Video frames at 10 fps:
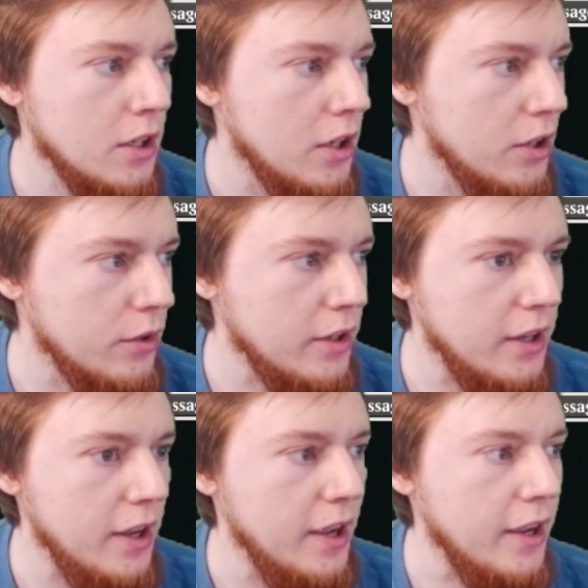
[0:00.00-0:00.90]

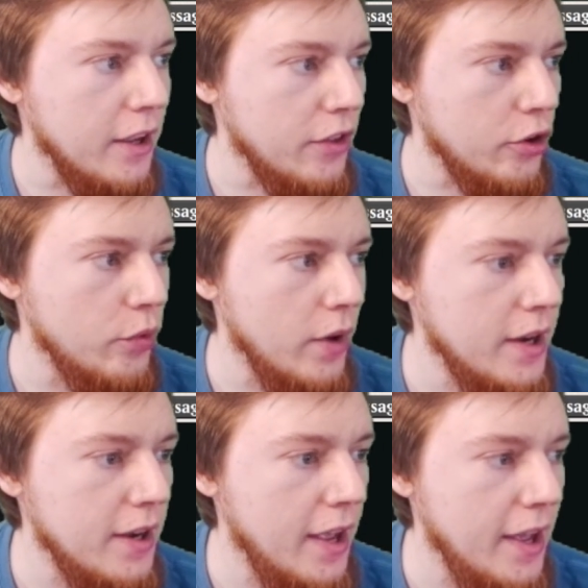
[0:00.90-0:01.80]
Okay, the
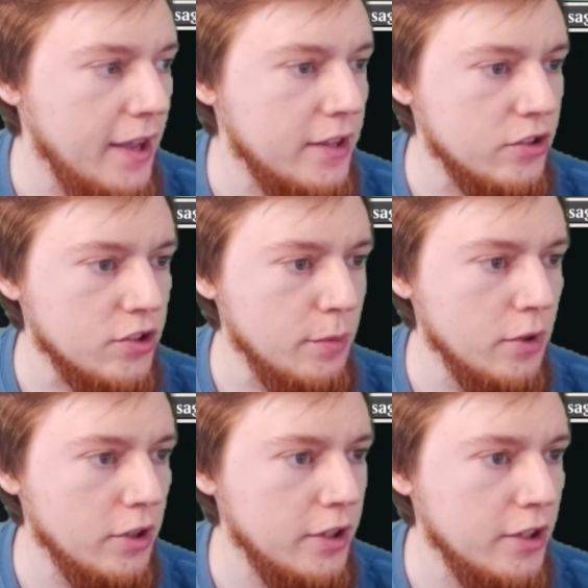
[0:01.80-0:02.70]
Great Henge. I'm
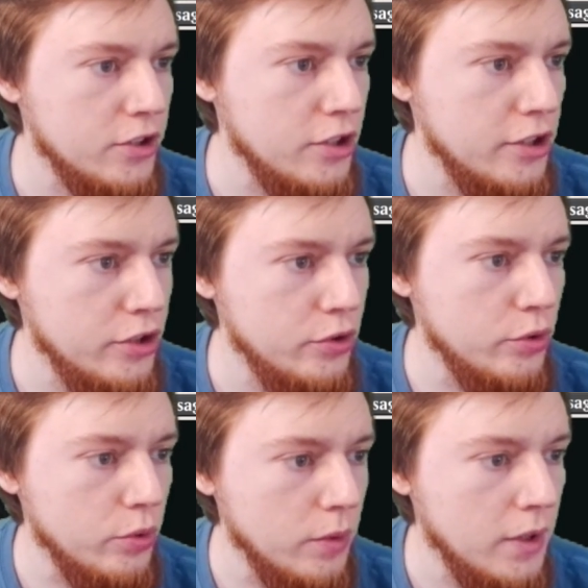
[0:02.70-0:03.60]
looking at
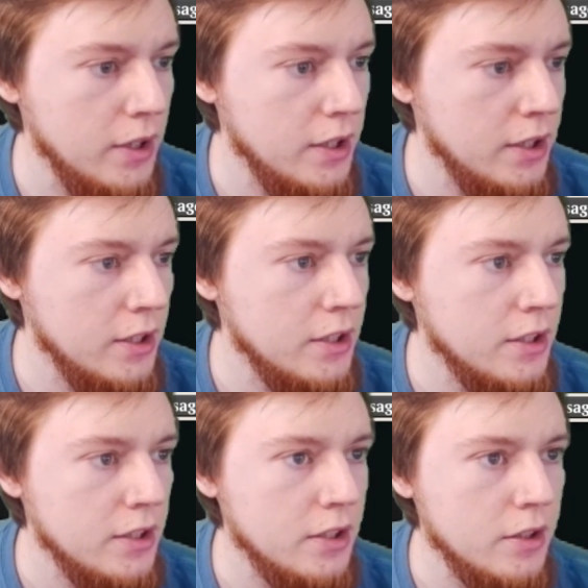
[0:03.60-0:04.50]
you.
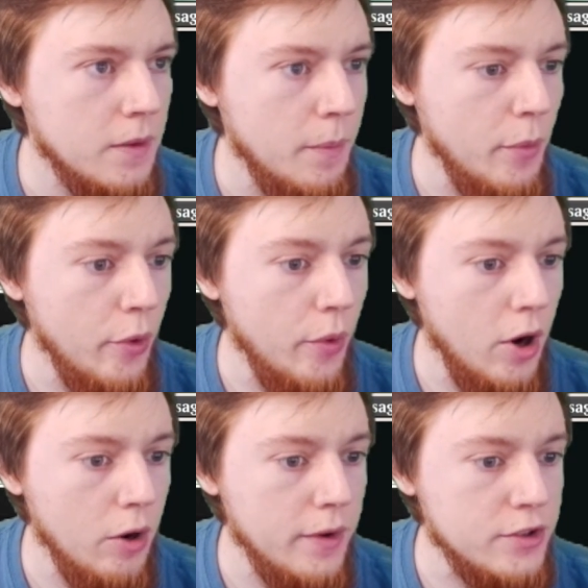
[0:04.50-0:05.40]

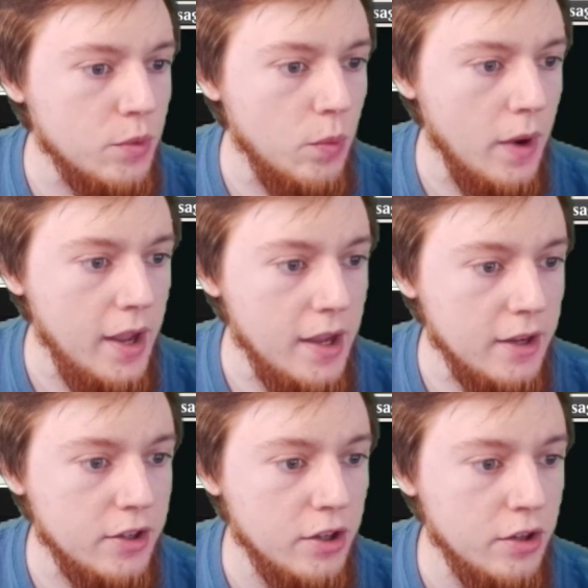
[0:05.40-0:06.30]
Mirari's
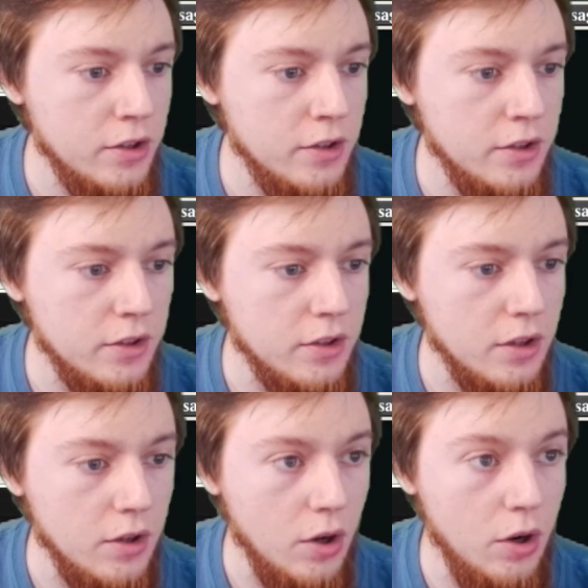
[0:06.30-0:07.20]
Wake.
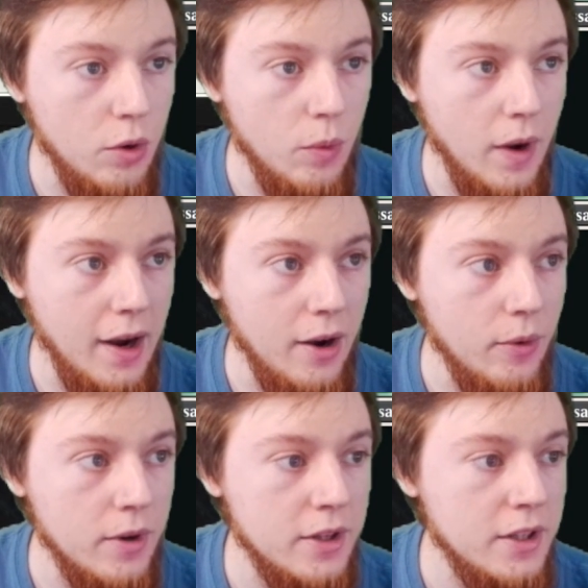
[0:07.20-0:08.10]
Oh,
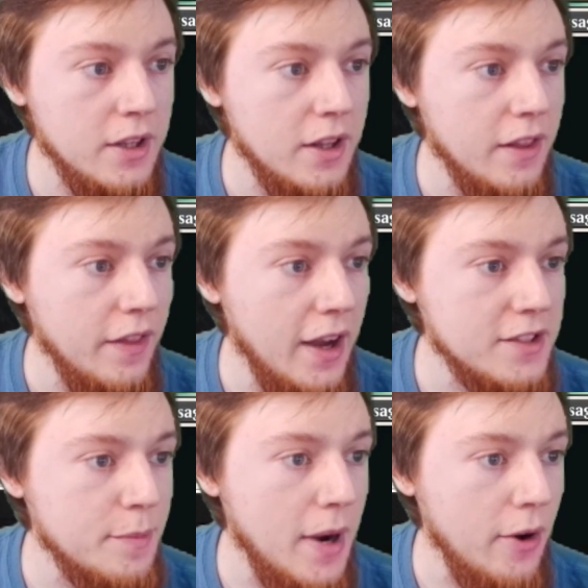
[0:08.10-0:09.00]
wow. That's
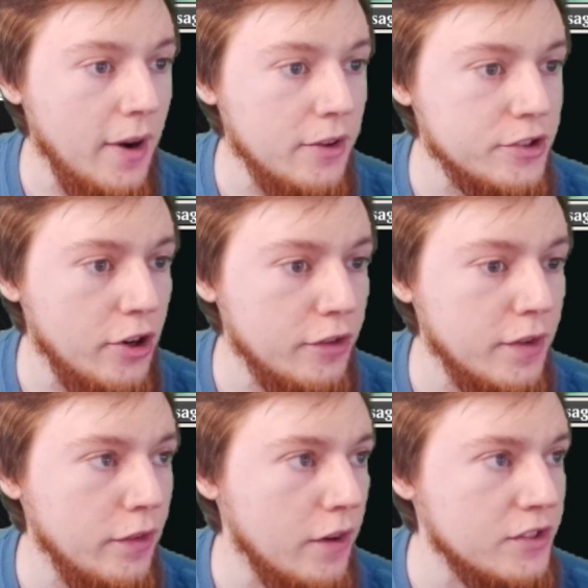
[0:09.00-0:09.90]
a powerhouse card if
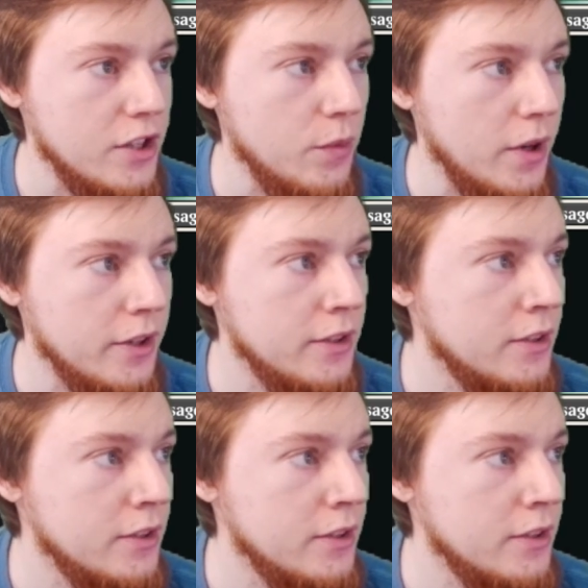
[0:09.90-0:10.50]
ever I've seen one.